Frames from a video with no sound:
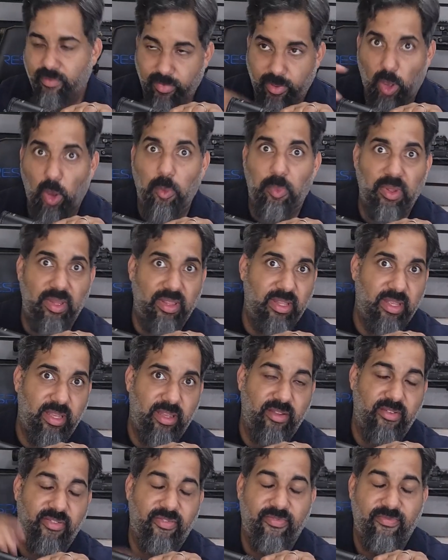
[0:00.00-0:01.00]
open
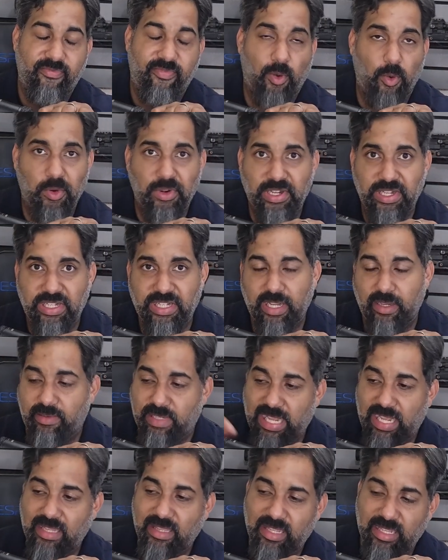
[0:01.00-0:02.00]
the
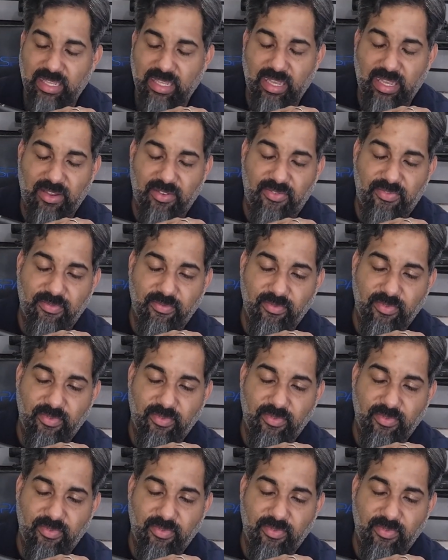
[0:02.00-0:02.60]
take the